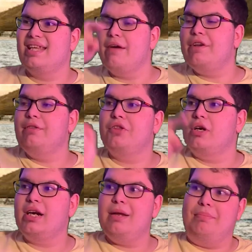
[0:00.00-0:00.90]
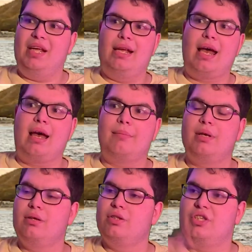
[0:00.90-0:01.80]
7.30 p.m.
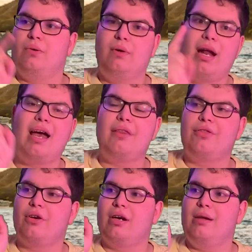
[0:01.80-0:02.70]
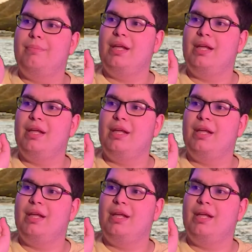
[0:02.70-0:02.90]
to 9.30